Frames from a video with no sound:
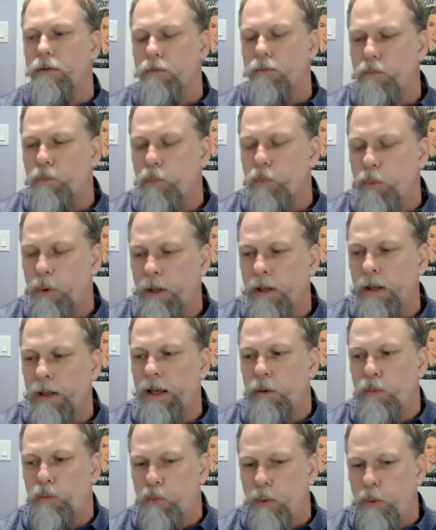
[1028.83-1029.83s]

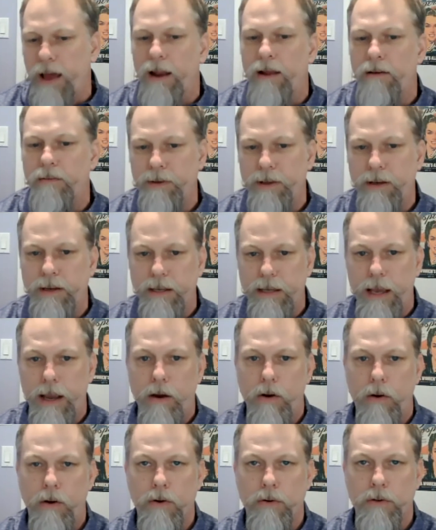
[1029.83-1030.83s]
really relevant
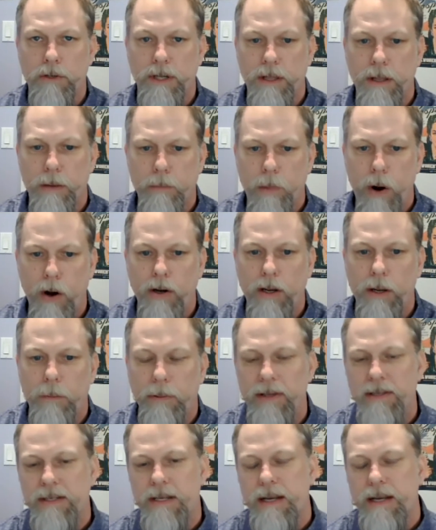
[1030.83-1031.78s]
carriers in the marketplace.